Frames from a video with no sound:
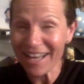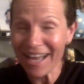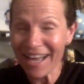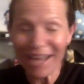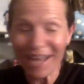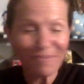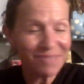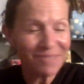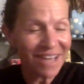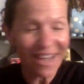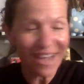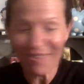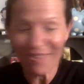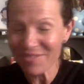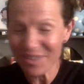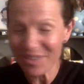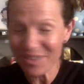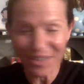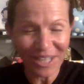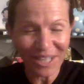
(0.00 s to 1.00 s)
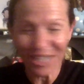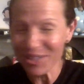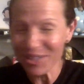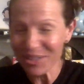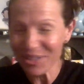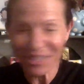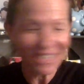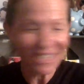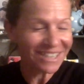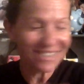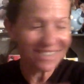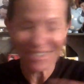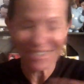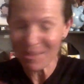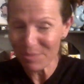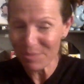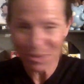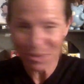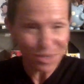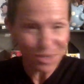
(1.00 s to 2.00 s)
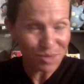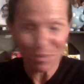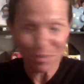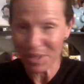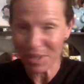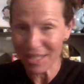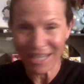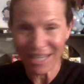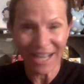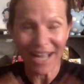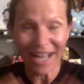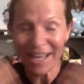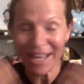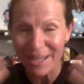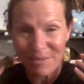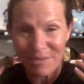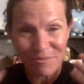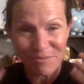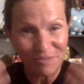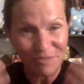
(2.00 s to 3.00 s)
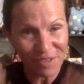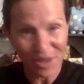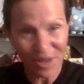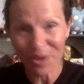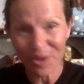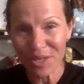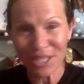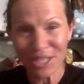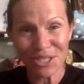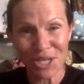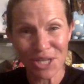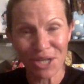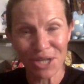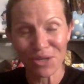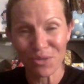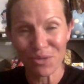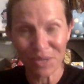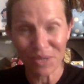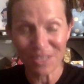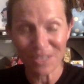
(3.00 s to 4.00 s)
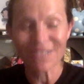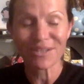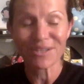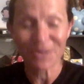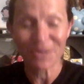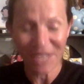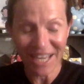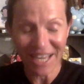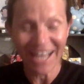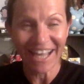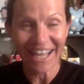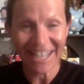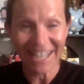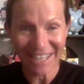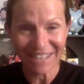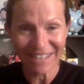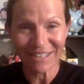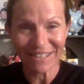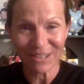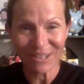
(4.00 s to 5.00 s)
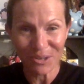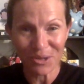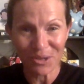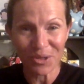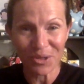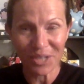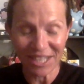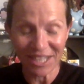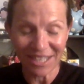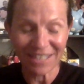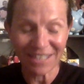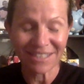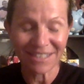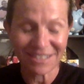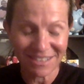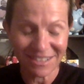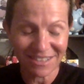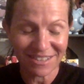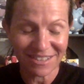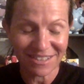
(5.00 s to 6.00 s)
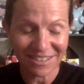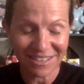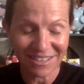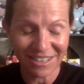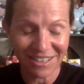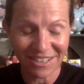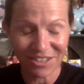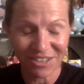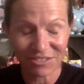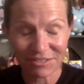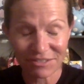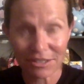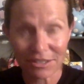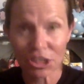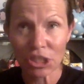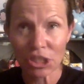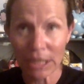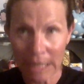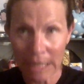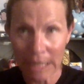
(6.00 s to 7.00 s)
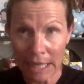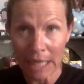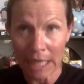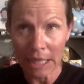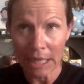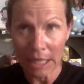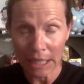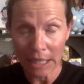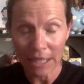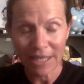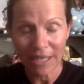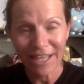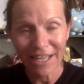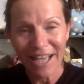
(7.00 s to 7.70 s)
I'm not very good at double speak. I am very genuine. So, yeah, I get a little corny. It's, genetic.